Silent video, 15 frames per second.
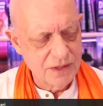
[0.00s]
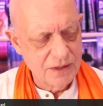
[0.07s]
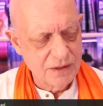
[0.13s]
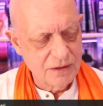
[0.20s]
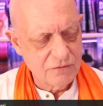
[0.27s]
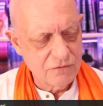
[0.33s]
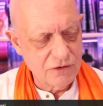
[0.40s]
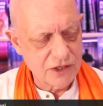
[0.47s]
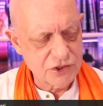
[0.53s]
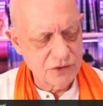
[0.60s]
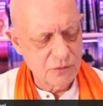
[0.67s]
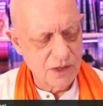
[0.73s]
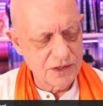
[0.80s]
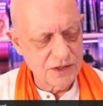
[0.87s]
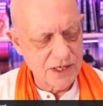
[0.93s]
Russia
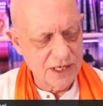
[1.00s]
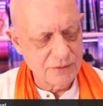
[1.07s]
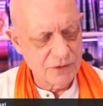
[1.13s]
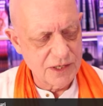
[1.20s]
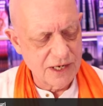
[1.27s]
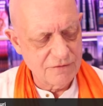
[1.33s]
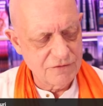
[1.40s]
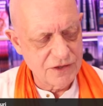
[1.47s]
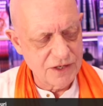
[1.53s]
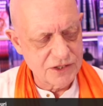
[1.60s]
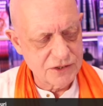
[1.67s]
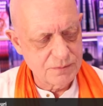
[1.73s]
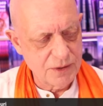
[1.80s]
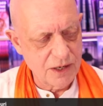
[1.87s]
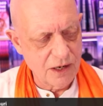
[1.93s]
one day would have this,
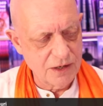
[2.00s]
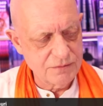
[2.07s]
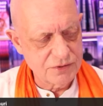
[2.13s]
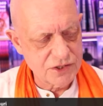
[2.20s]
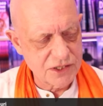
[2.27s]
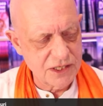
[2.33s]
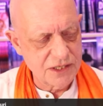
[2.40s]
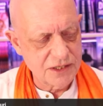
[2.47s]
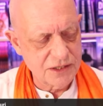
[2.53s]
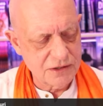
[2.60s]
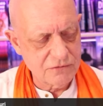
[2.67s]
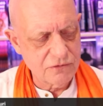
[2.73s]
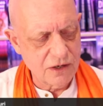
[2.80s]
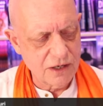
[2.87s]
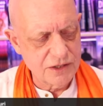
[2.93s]
but I'm seeing the
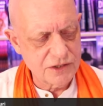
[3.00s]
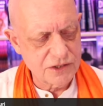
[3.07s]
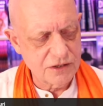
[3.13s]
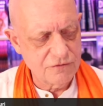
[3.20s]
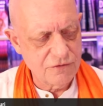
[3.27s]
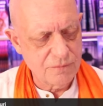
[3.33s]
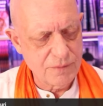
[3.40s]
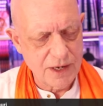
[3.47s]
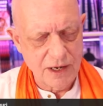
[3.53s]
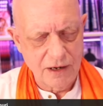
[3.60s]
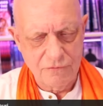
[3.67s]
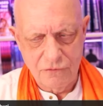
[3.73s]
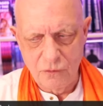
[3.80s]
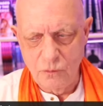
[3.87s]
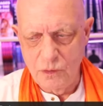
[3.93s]
rise of a
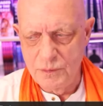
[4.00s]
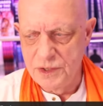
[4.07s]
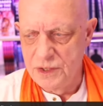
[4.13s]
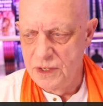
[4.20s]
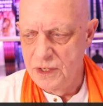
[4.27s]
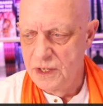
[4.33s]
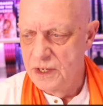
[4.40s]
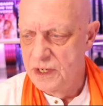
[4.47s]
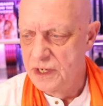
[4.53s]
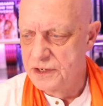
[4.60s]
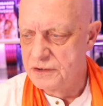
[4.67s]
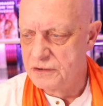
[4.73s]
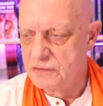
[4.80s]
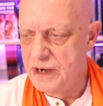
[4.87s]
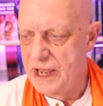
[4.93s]
powerful woman in
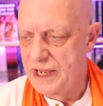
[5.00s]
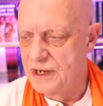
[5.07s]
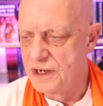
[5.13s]
Iran.